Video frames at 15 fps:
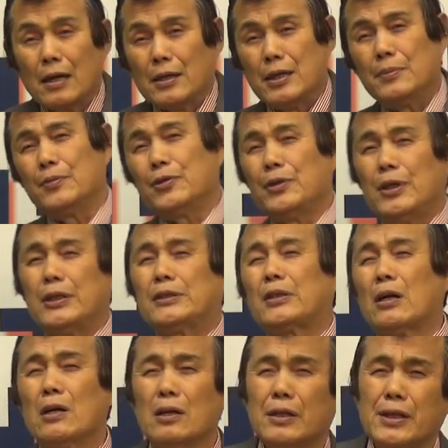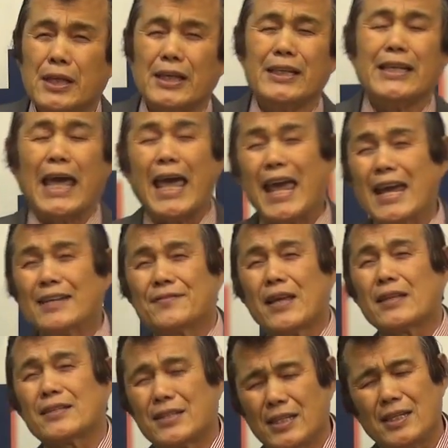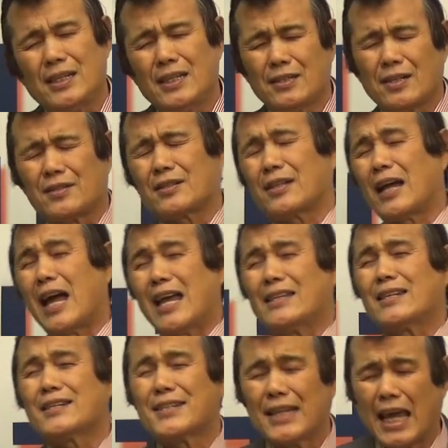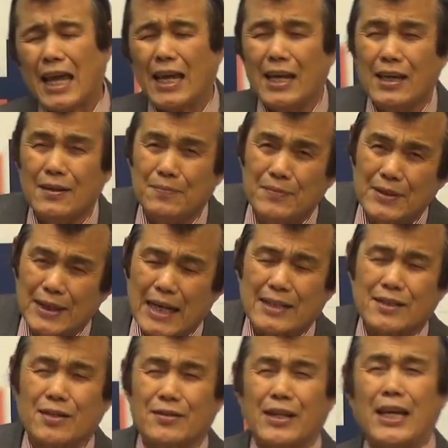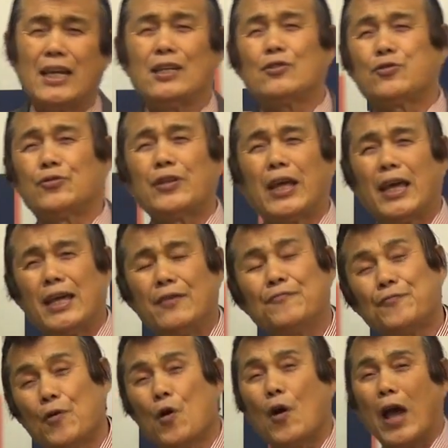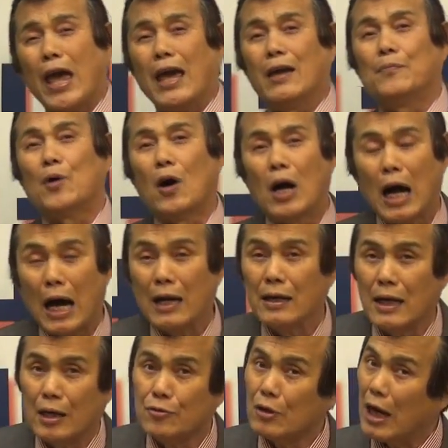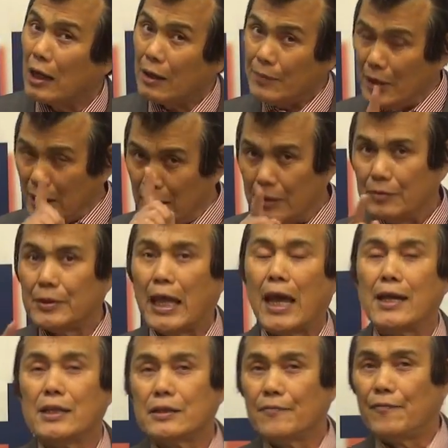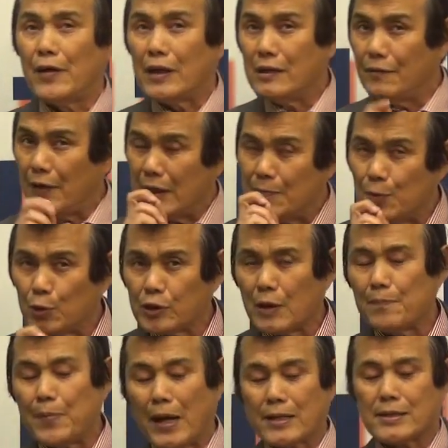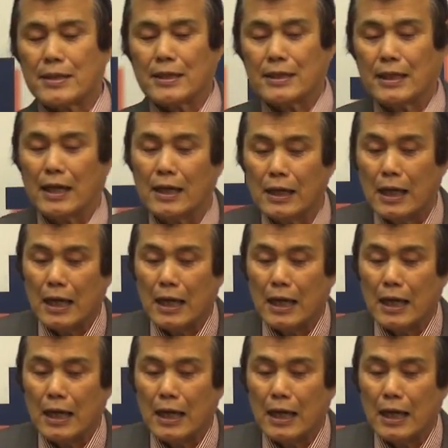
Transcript: Hebrews 13:8, Jesus Christ the same yesterday, today, forever. Hallelujah. You gotta believe. That is a very, very important passage.